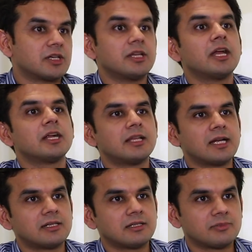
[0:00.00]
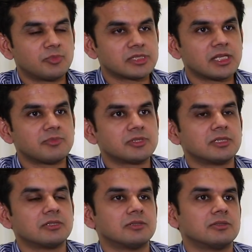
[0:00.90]
create that
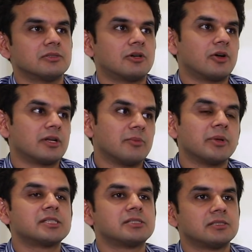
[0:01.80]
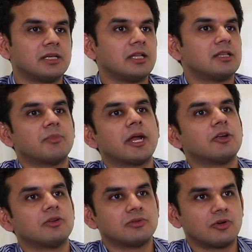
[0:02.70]
perception or image in the
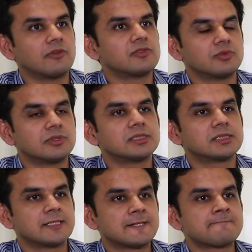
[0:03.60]
mind of students.